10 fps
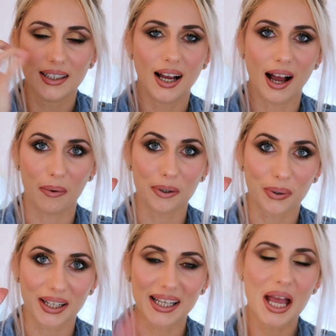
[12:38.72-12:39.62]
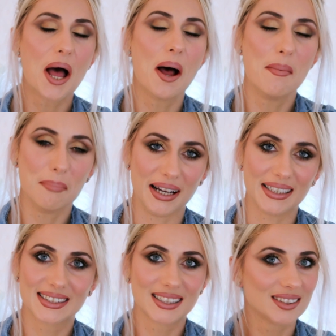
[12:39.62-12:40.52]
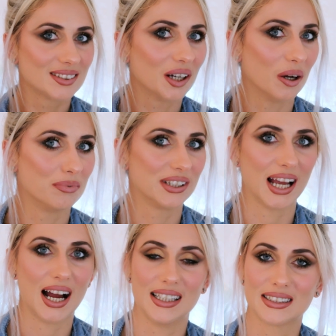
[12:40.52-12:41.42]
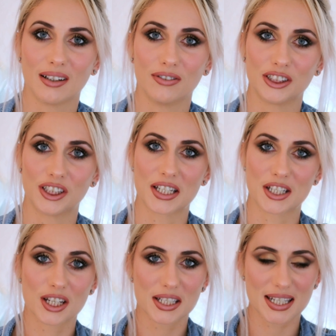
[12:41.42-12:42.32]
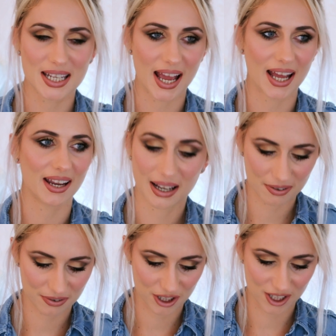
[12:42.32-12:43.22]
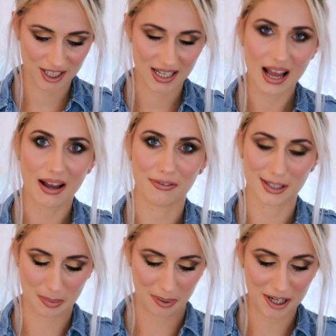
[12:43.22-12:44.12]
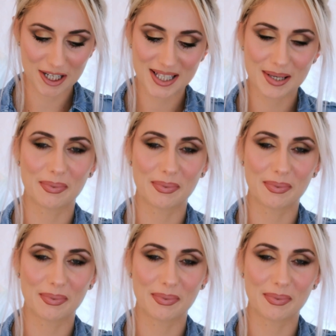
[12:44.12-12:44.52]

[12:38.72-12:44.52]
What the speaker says: How annoying. But hopefully I salvaged just a tad. Life's just life, I suppose.